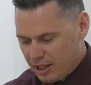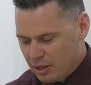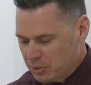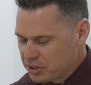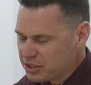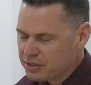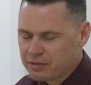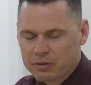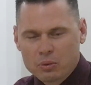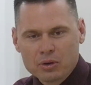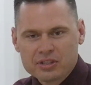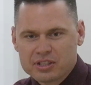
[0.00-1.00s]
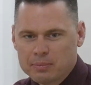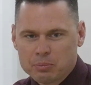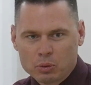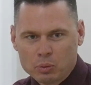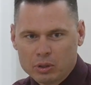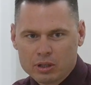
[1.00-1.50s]
It was just four
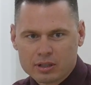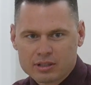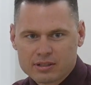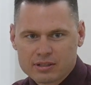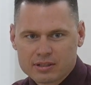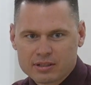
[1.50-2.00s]
simple words.